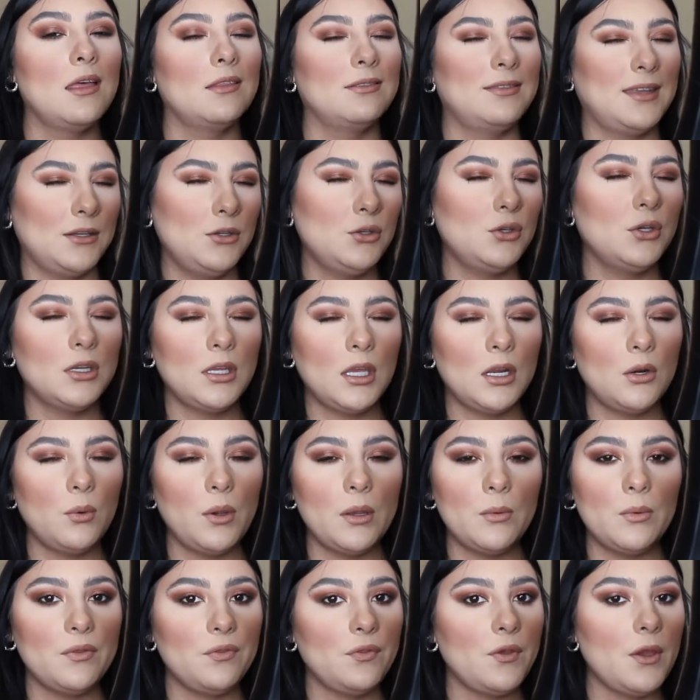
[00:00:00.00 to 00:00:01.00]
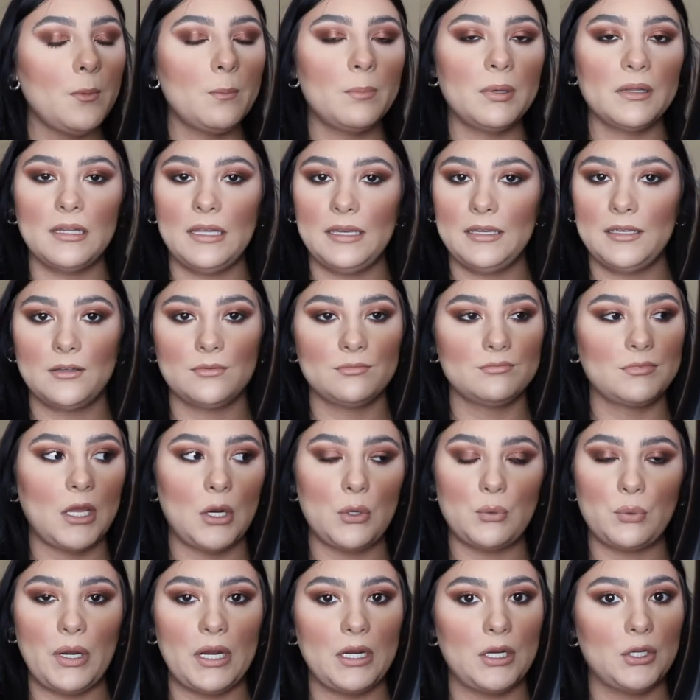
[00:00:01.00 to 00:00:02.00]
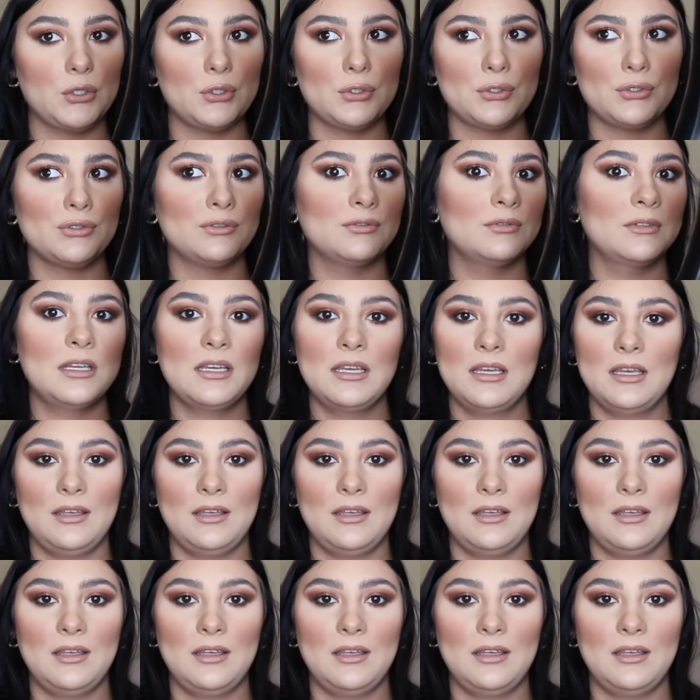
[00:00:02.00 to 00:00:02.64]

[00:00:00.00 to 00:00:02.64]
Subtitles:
then you could get away with it, but like a regular,